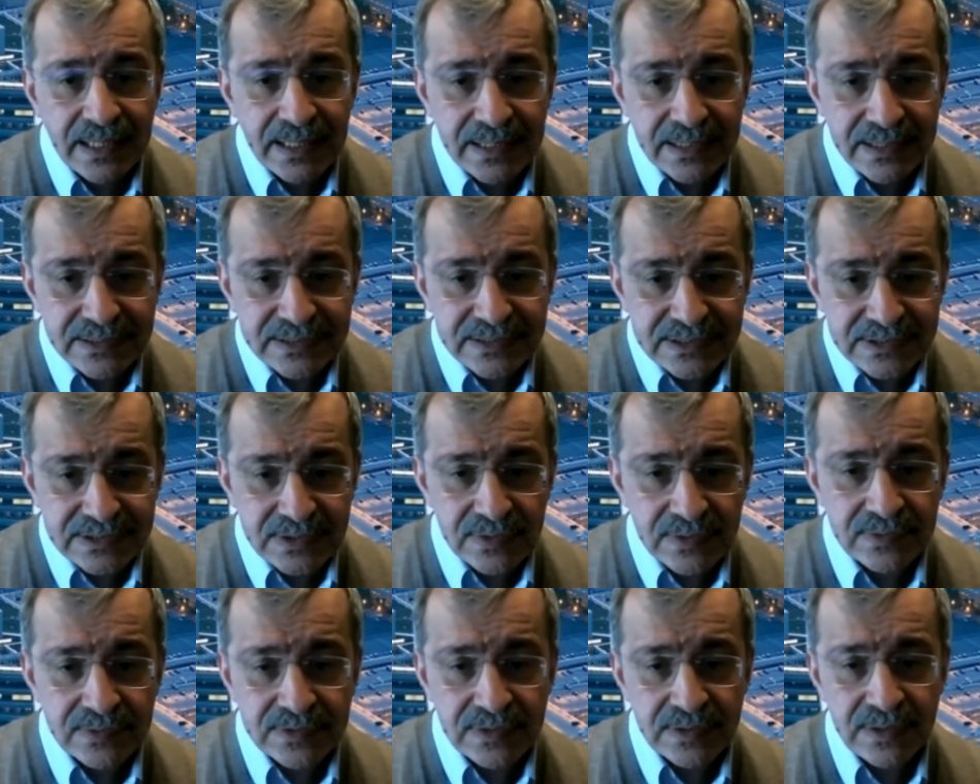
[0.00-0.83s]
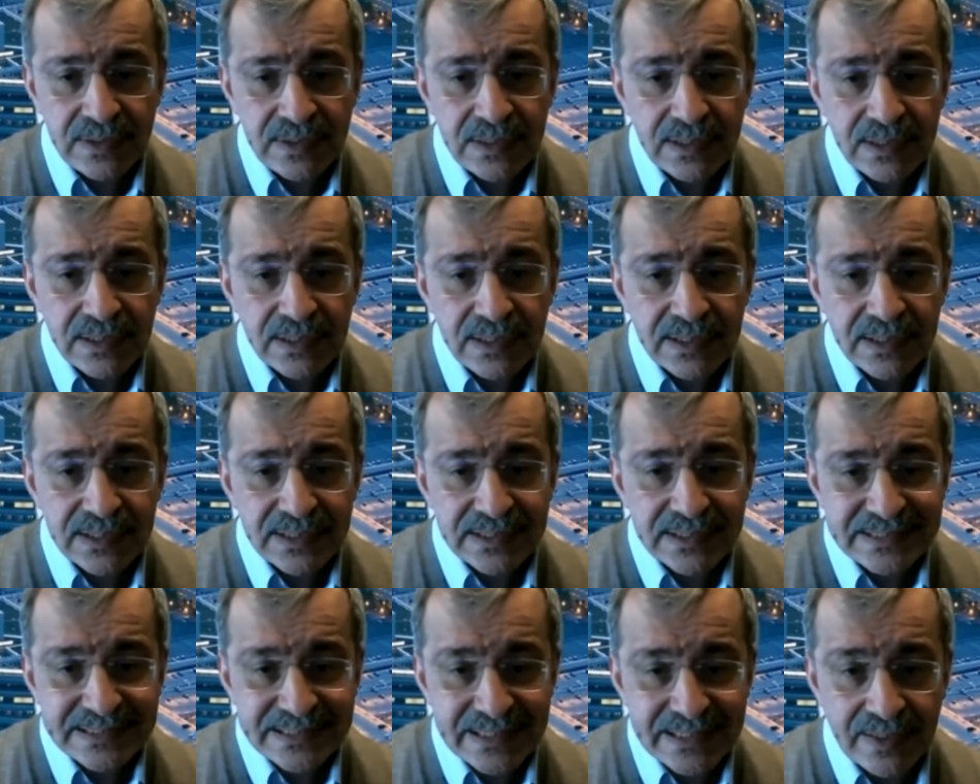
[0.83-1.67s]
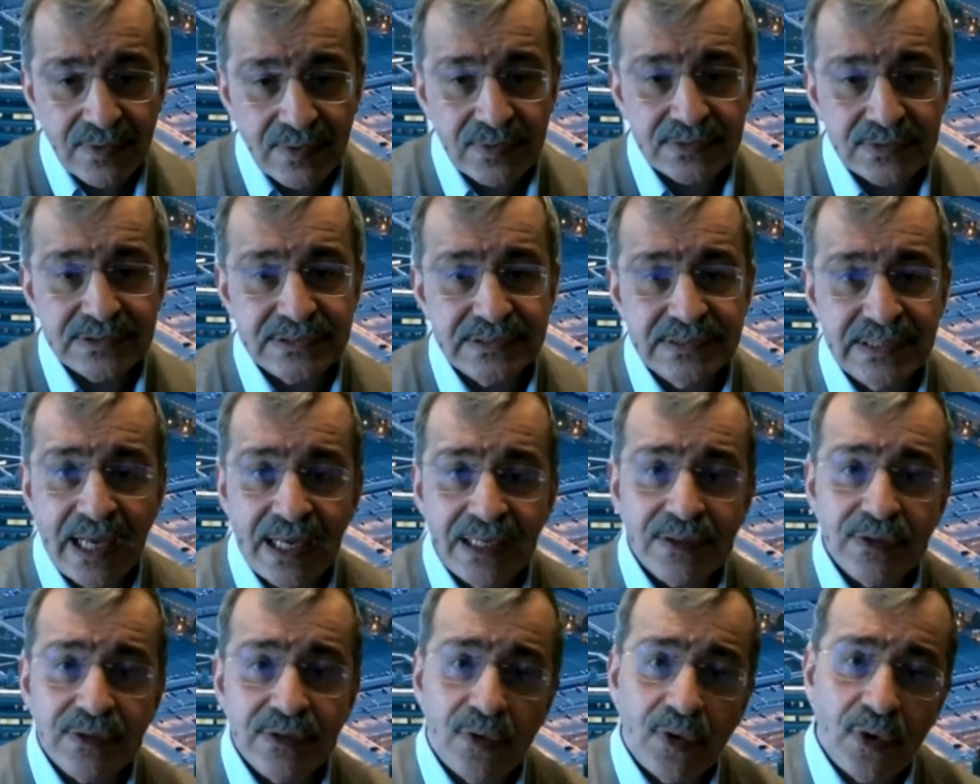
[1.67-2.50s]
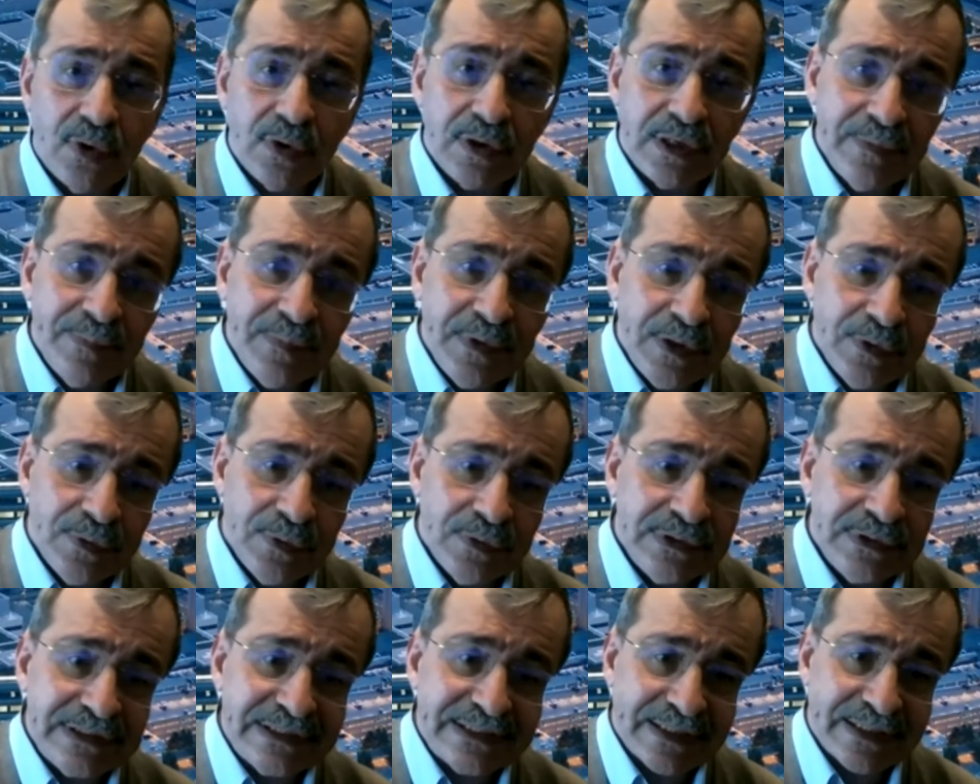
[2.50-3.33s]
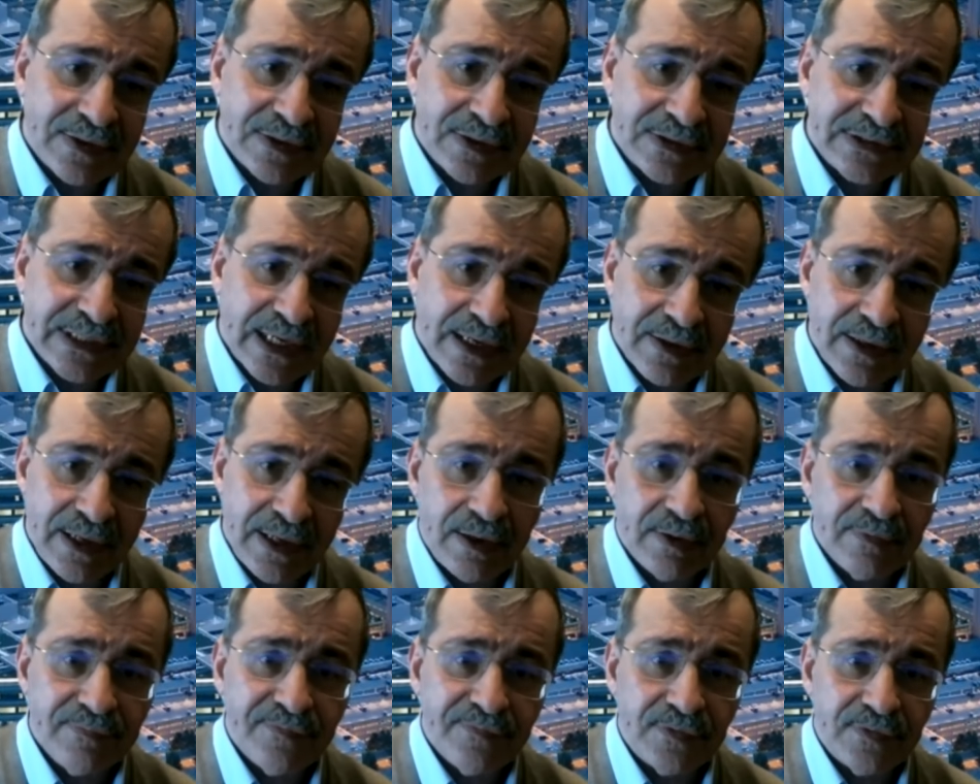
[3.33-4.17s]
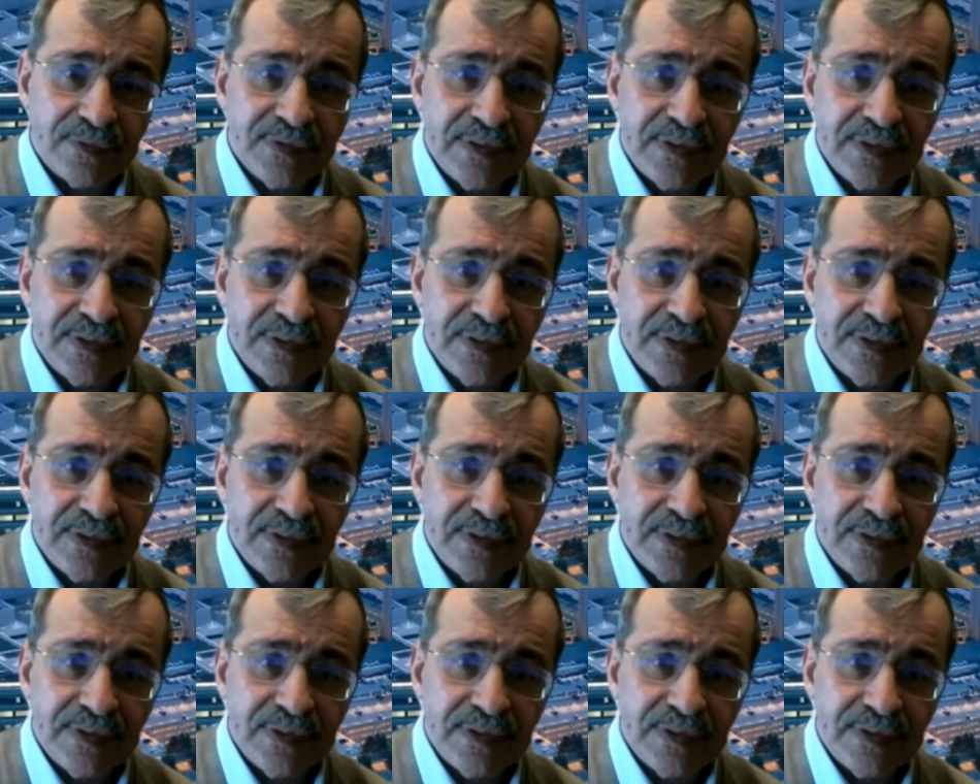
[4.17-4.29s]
certain cells. Not all immune cells are healthy.